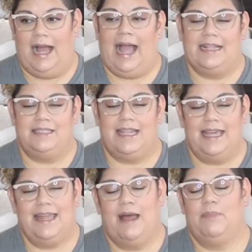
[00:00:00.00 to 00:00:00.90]
I
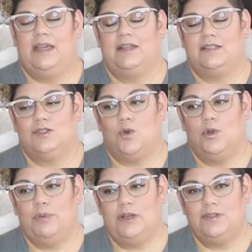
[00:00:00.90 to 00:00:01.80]
say that because
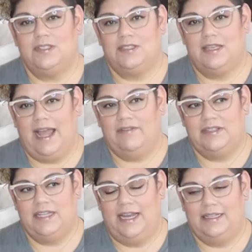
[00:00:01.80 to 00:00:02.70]
Scorpios have a
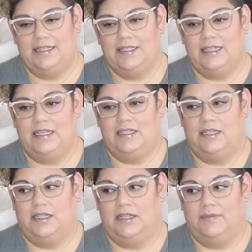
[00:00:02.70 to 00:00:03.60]
tendency
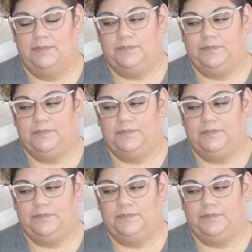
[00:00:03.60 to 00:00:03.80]
to,